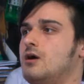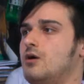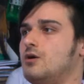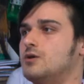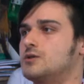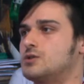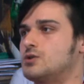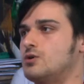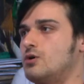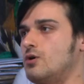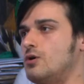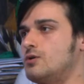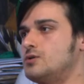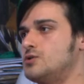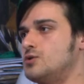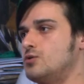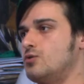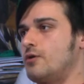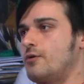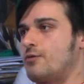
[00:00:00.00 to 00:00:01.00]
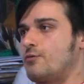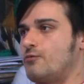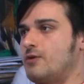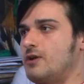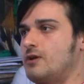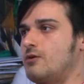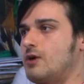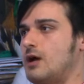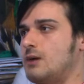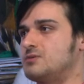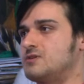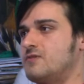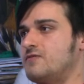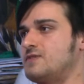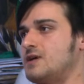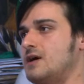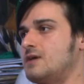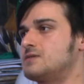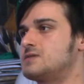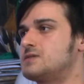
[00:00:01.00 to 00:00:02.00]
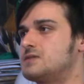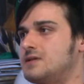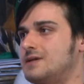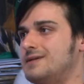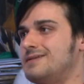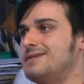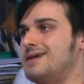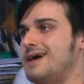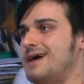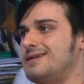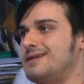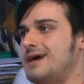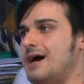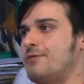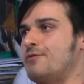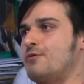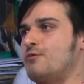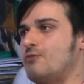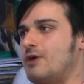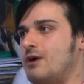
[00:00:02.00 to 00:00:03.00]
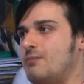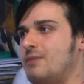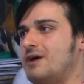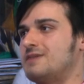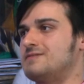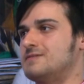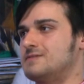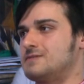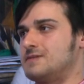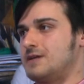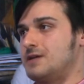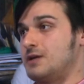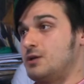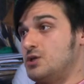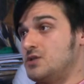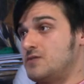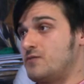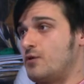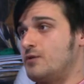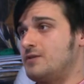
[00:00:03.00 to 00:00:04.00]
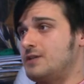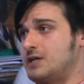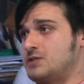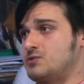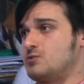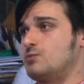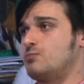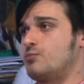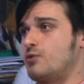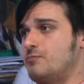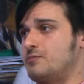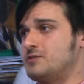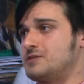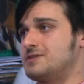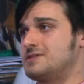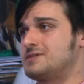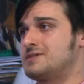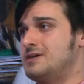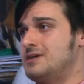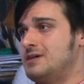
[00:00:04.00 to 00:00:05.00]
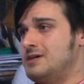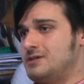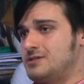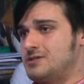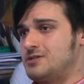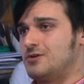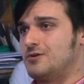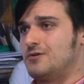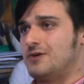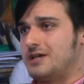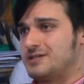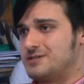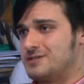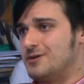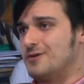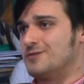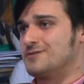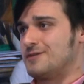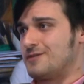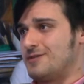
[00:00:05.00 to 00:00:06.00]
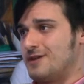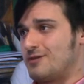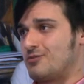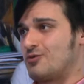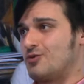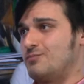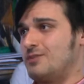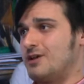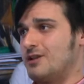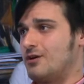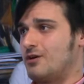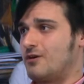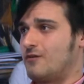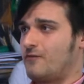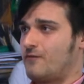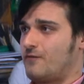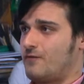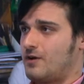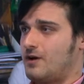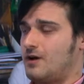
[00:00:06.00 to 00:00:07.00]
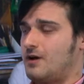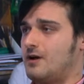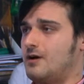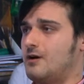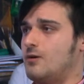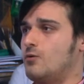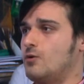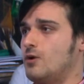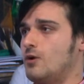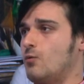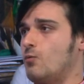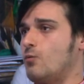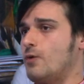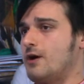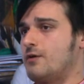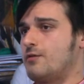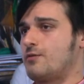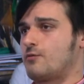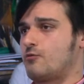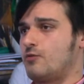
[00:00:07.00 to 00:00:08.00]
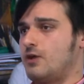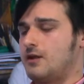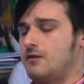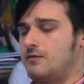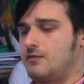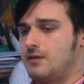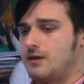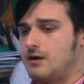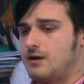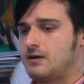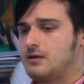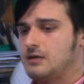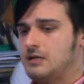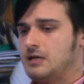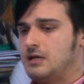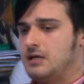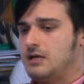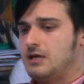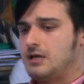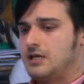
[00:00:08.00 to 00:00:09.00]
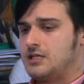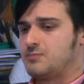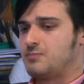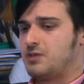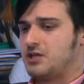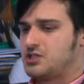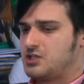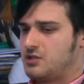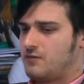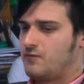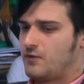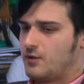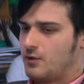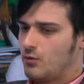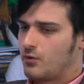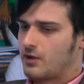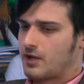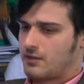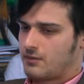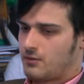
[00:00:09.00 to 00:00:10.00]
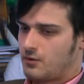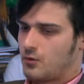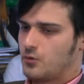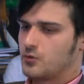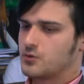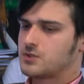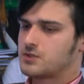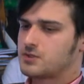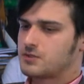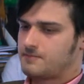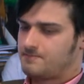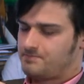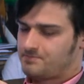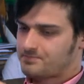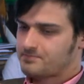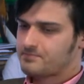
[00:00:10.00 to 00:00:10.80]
Also 2 or 3 grams of tungsten and other rare metals that are used for industrial purposes. So as noted, there could be a lot of wealth created there, especially if you look at those